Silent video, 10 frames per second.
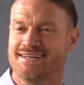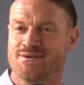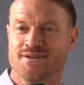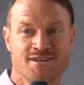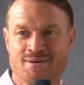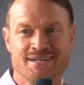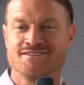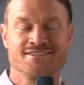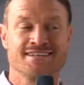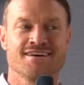Well, you know what? You
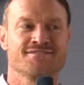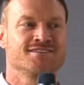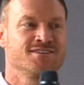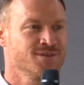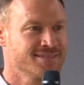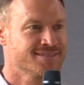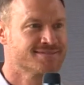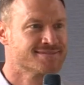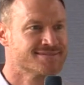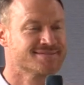didn't have to do it.
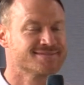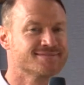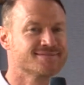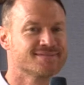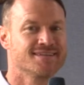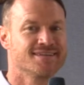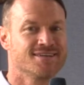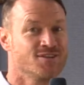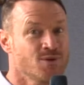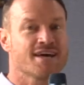
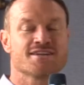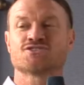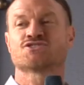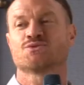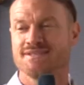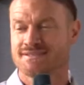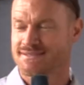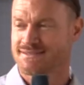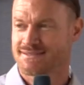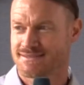You had a choice.